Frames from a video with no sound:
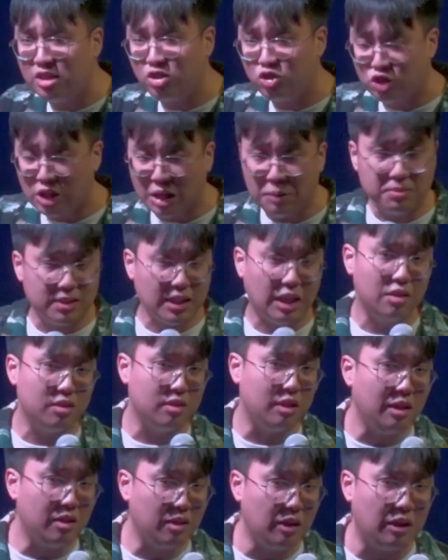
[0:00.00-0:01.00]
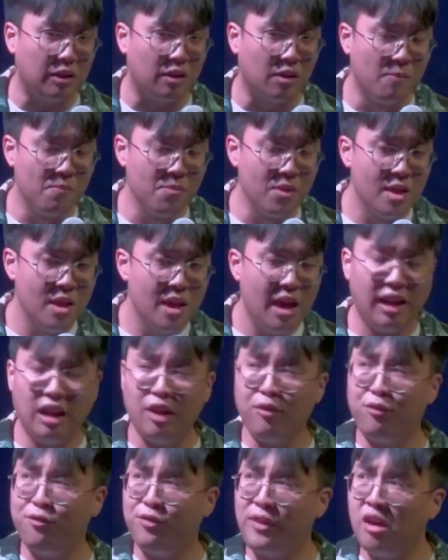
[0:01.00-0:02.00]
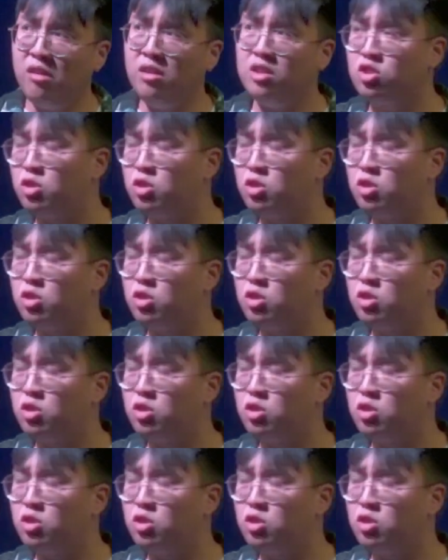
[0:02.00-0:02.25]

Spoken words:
shapes our thinking. And I found this